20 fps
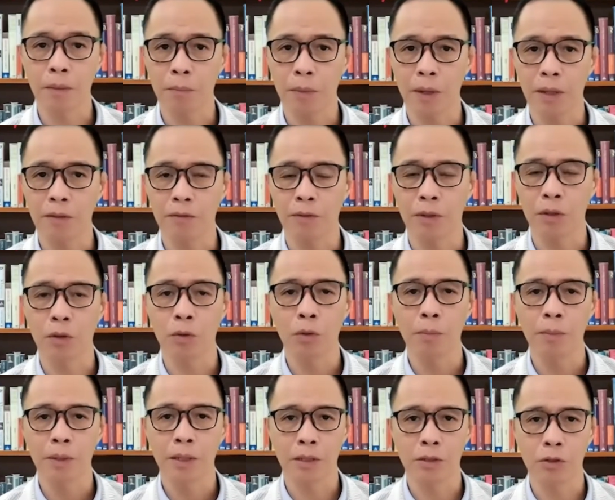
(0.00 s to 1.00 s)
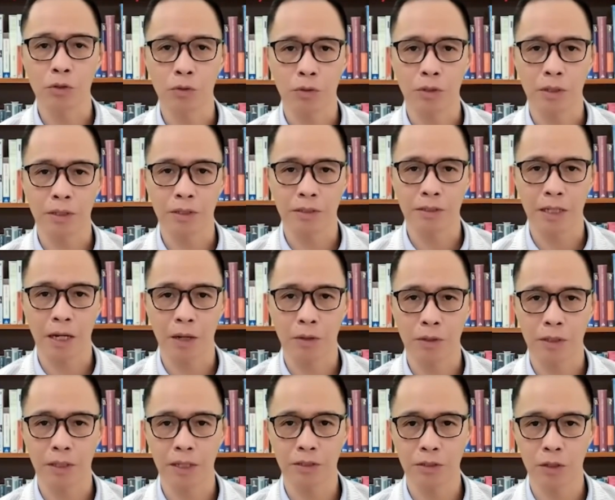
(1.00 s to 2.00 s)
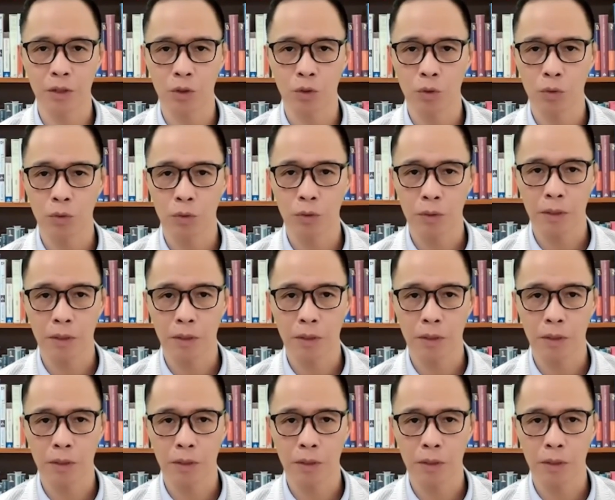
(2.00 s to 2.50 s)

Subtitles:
But if the European Union is counted as a whole,